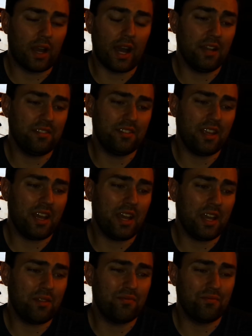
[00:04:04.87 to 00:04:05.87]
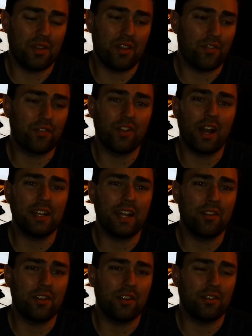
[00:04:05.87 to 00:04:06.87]
I'd say if you're flying
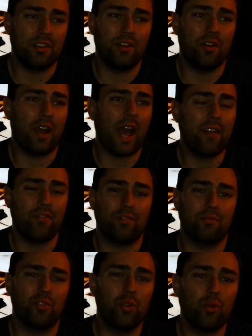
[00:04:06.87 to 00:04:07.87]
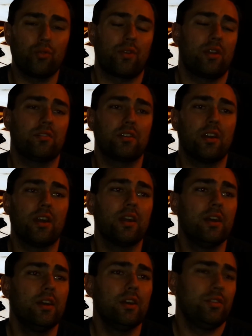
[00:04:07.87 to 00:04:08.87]
down there, have a cool rental car.
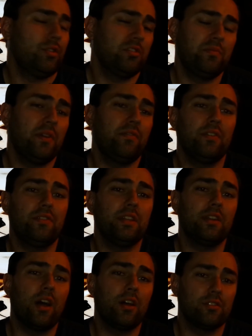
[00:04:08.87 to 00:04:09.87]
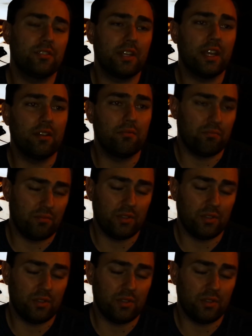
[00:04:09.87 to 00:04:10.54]
Don't spend $15 to get,